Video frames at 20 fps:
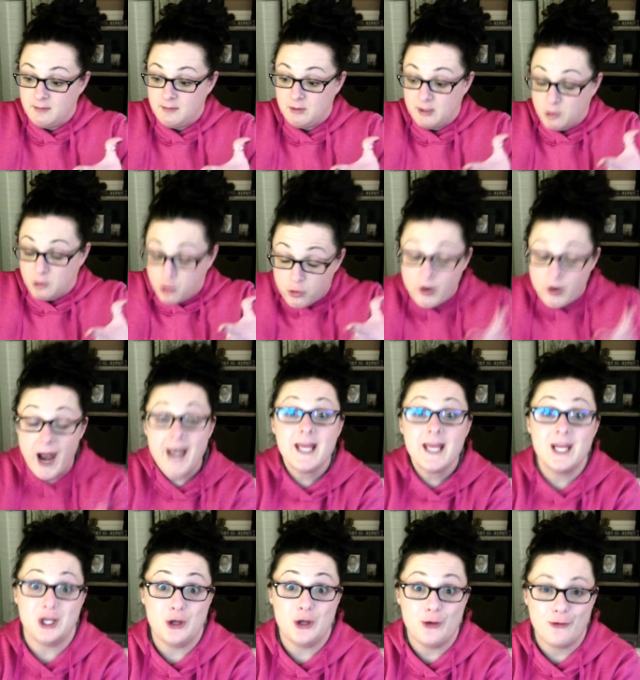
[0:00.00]
credit
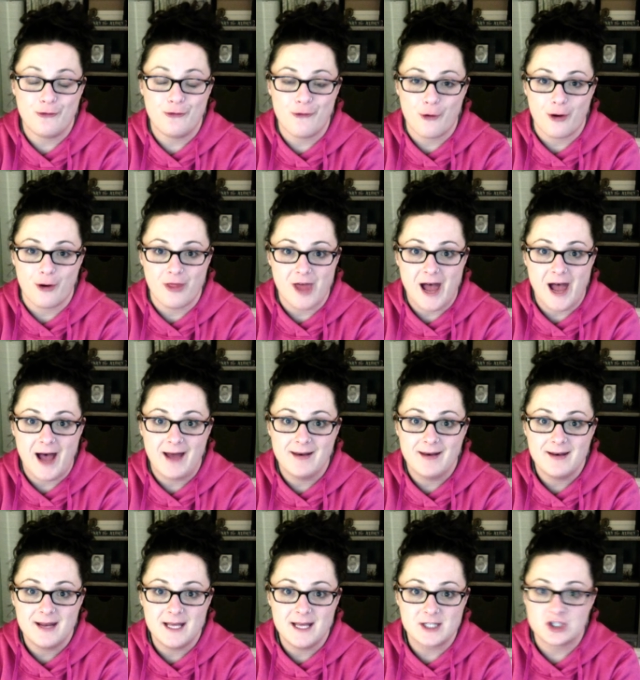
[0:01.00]
you for that.
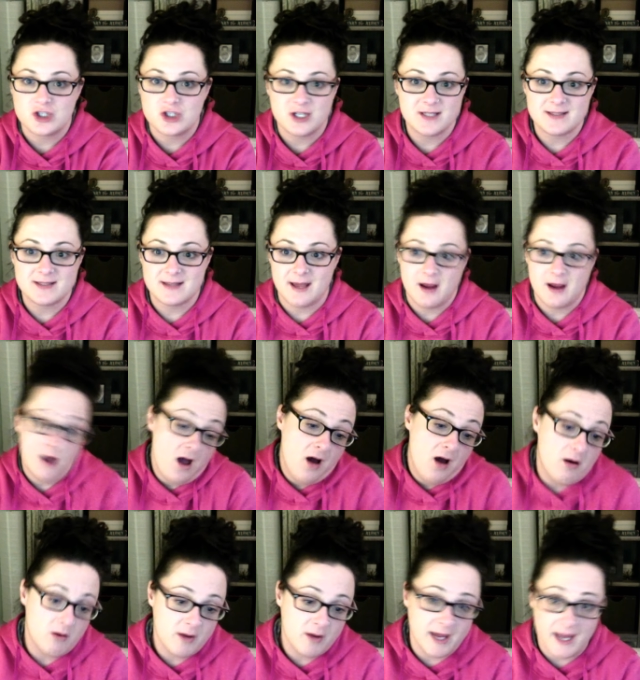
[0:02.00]
It's just like, oh,
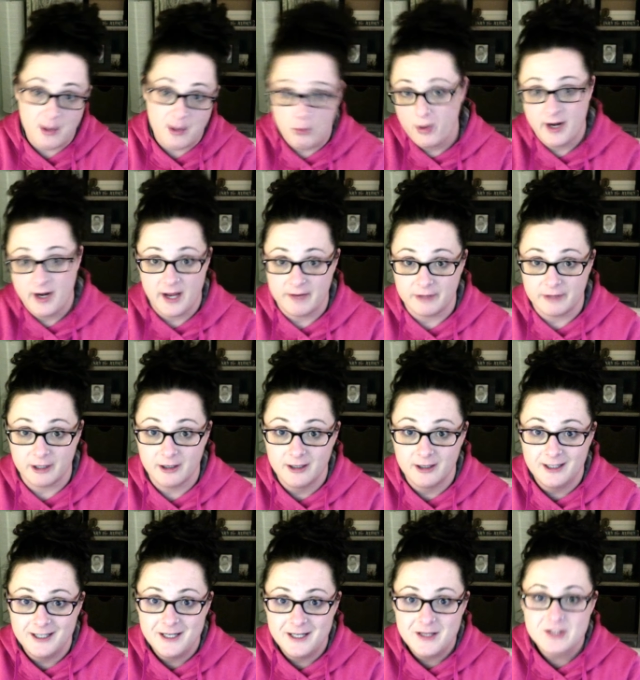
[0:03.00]
okay, whatever.
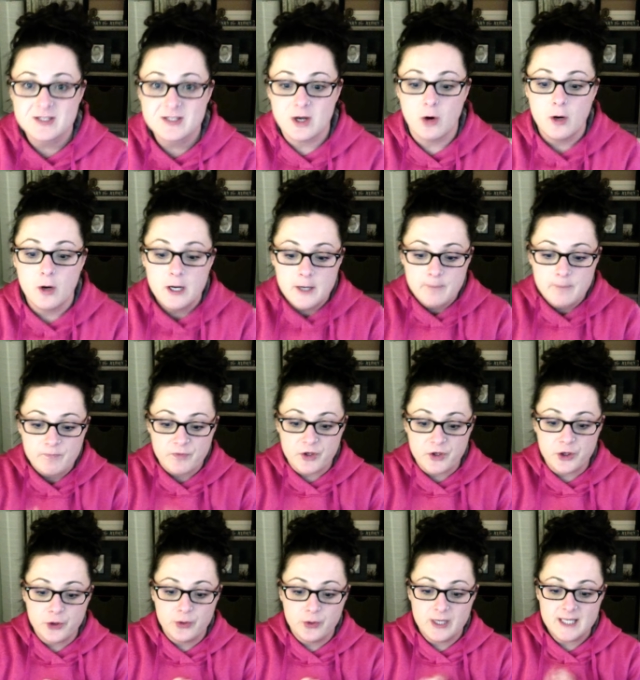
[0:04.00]
So
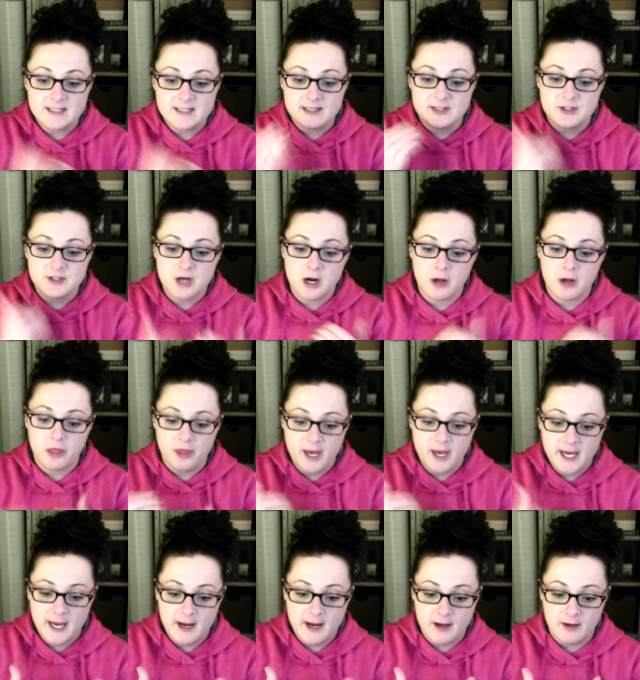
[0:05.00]
you need to start
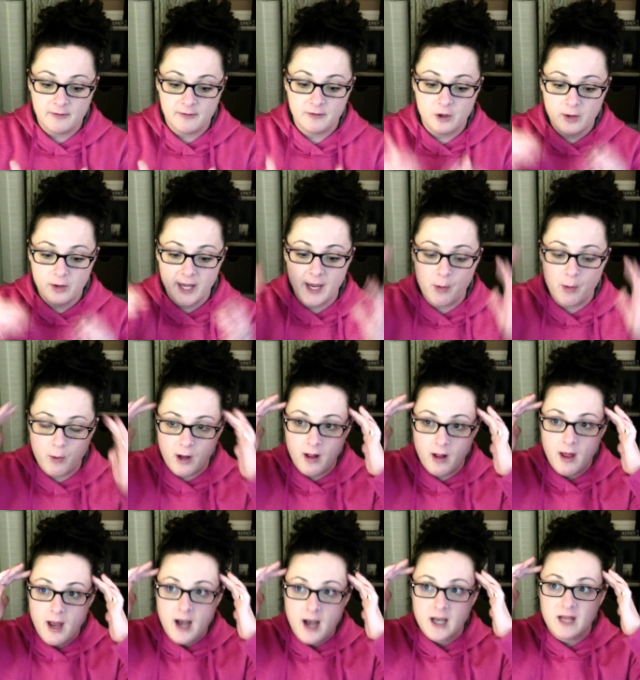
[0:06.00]
thinking of, okay, well,
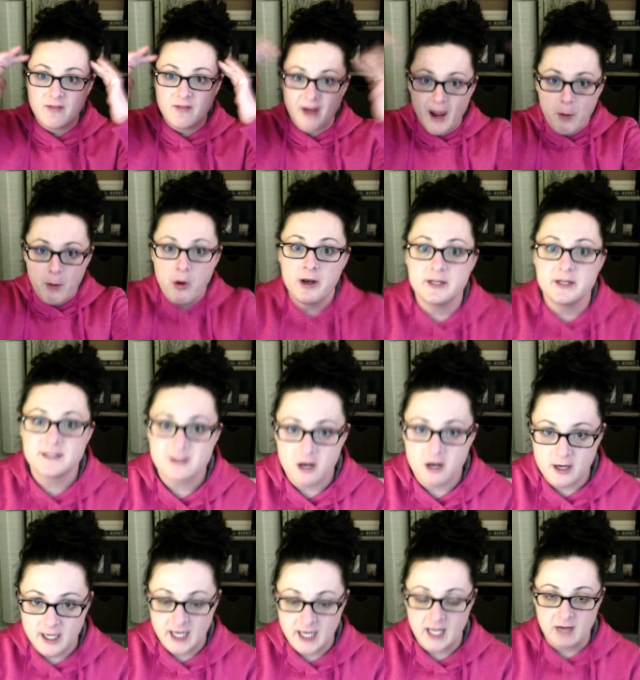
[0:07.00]
if I want to start
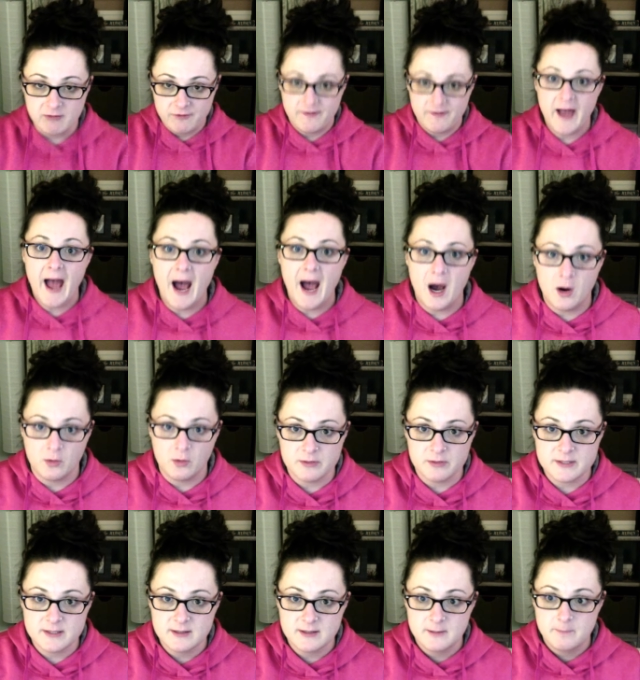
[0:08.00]
getting
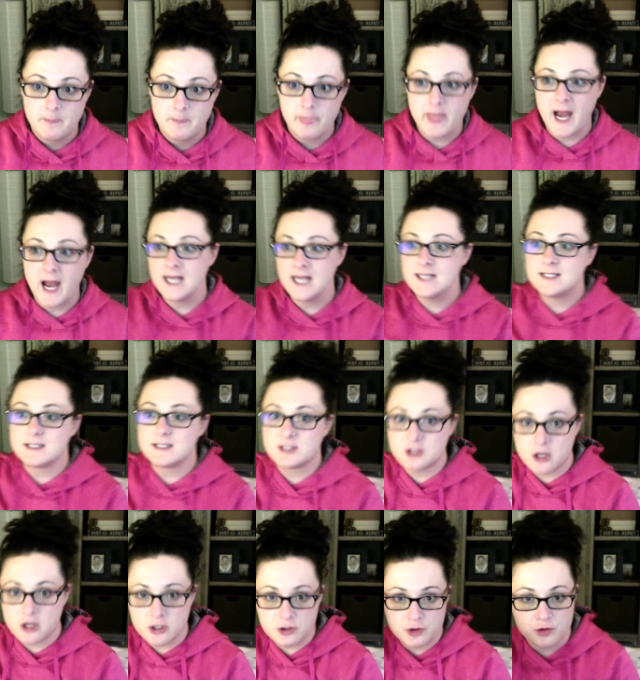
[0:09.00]
found, I need to
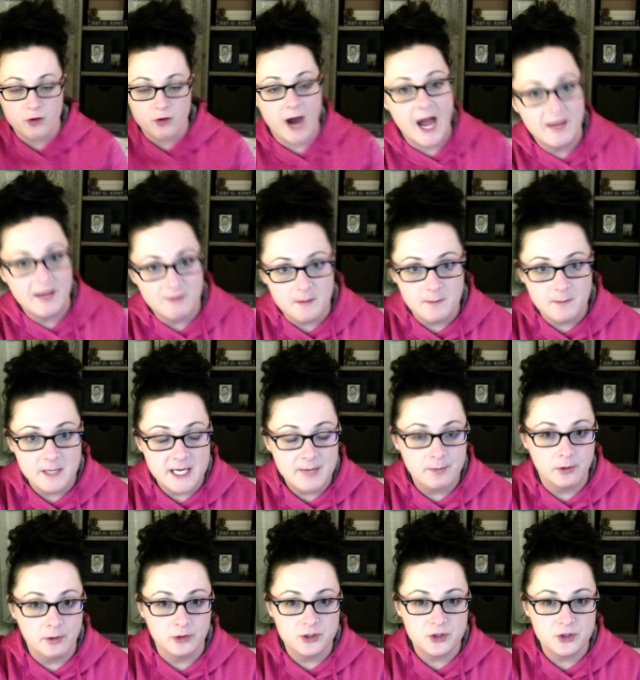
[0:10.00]
start driving
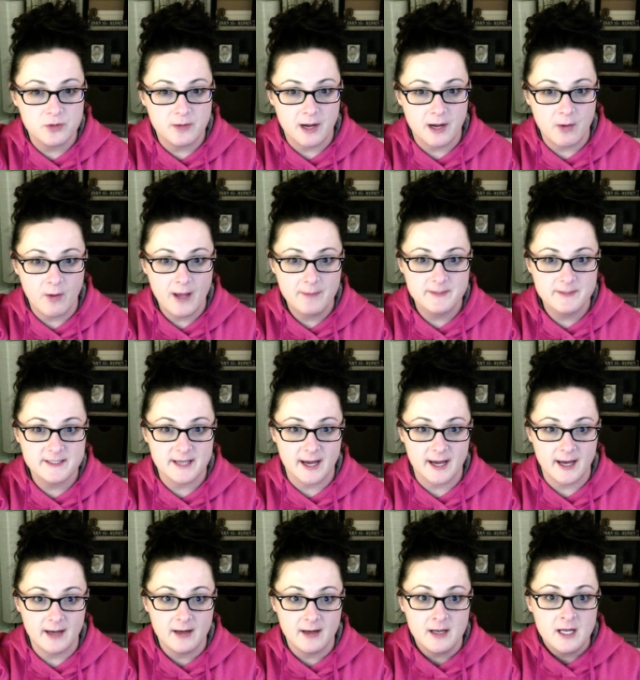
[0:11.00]
people to my
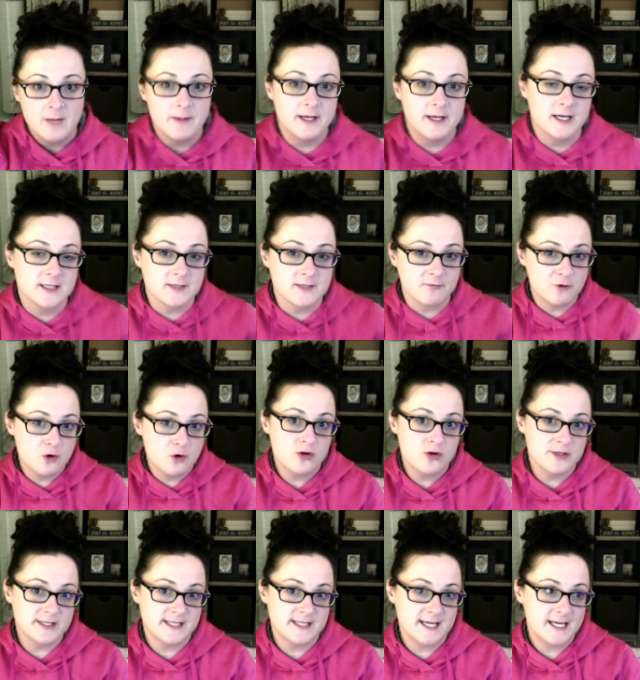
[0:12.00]
website, because if Google
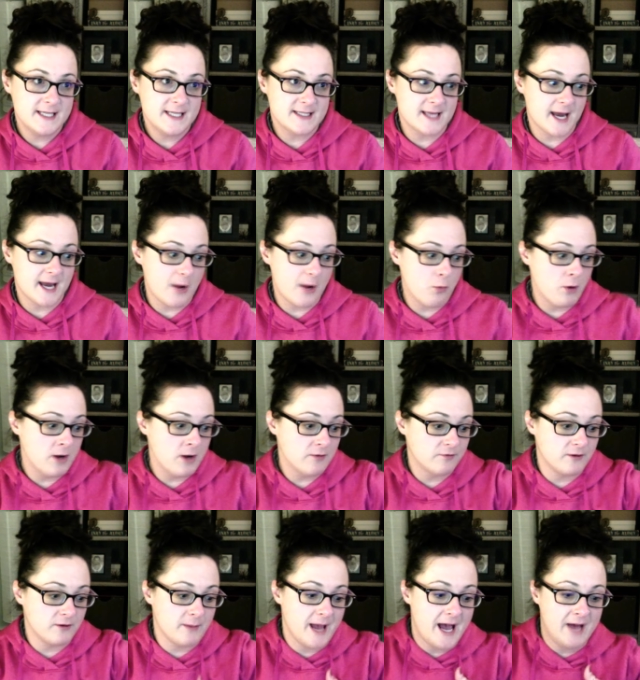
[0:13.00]
sees that I went
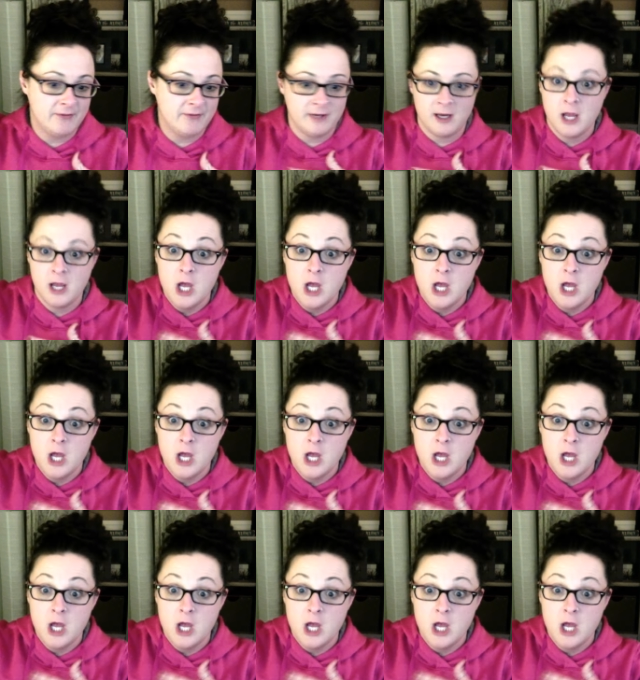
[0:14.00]
from having,